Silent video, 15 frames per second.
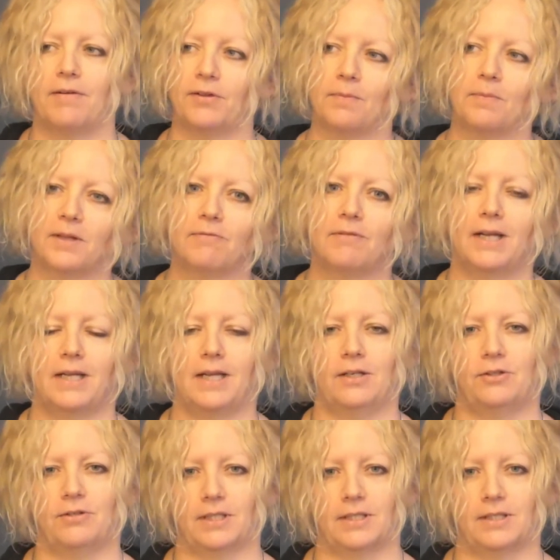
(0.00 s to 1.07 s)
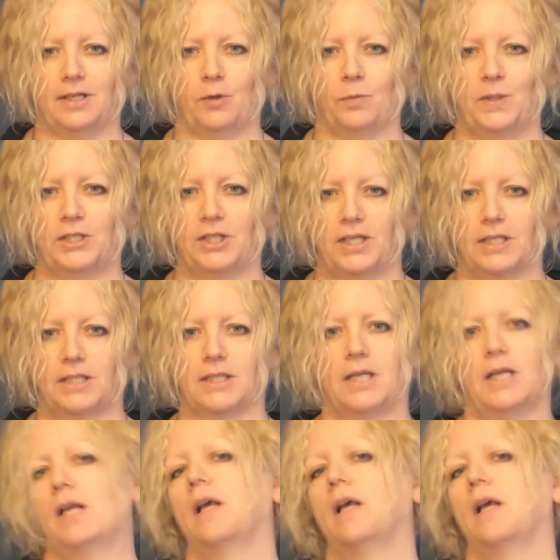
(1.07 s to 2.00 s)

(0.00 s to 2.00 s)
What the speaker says: is something really interesting, which is